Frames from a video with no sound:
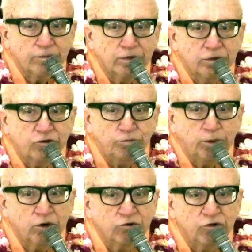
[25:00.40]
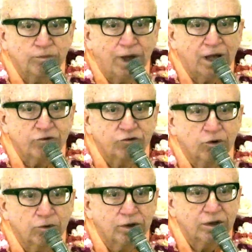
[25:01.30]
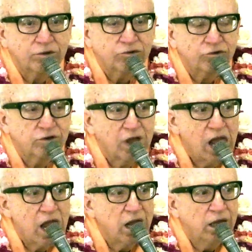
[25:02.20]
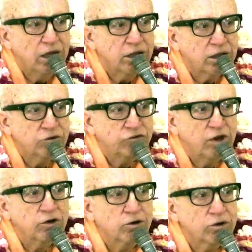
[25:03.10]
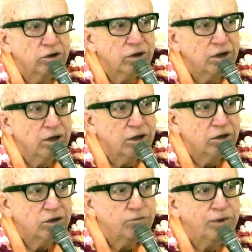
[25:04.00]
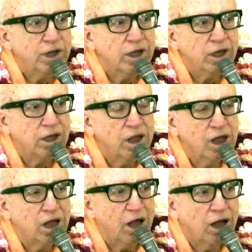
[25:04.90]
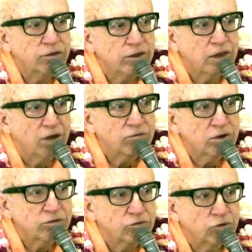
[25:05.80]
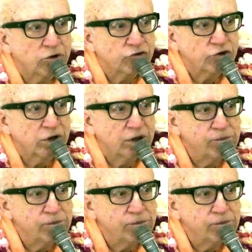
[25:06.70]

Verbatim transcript: the spiritual master is considered to be on the level of Krishna.